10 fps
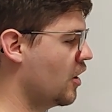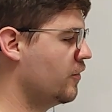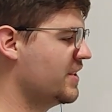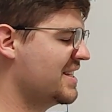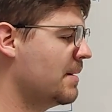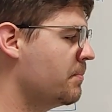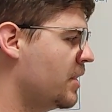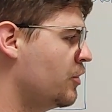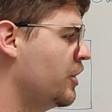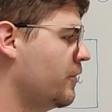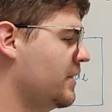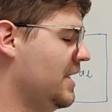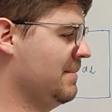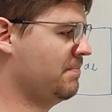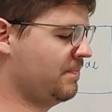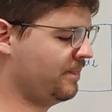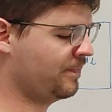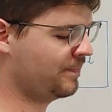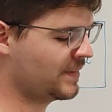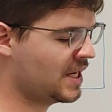over some period of time.
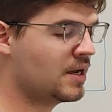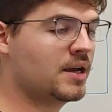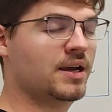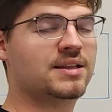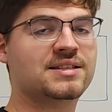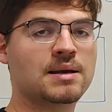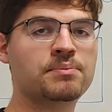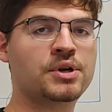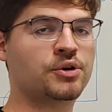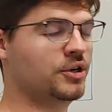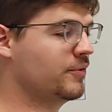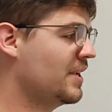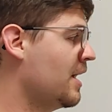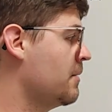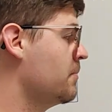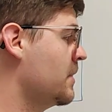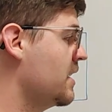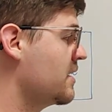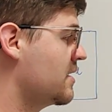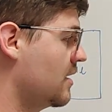And some period of time
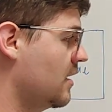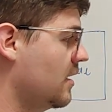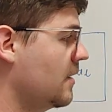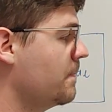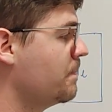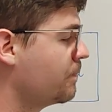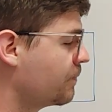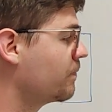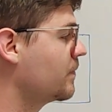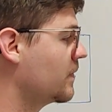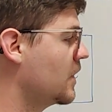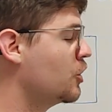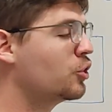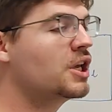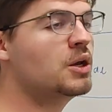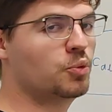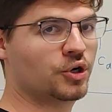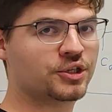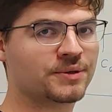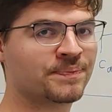is um, a good
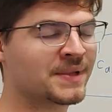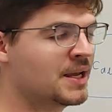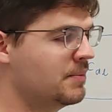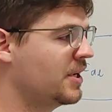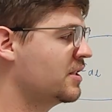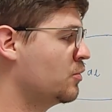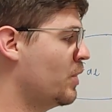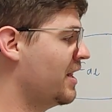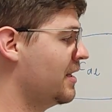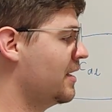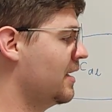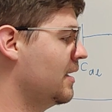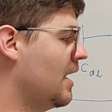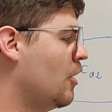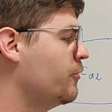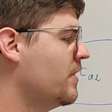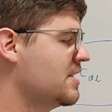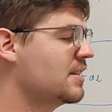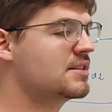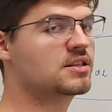keyword because, well, uh, how
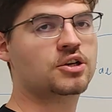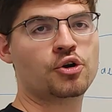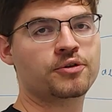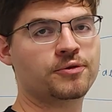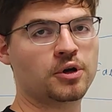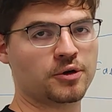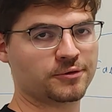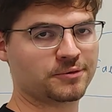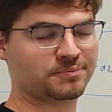fast does this current fall off?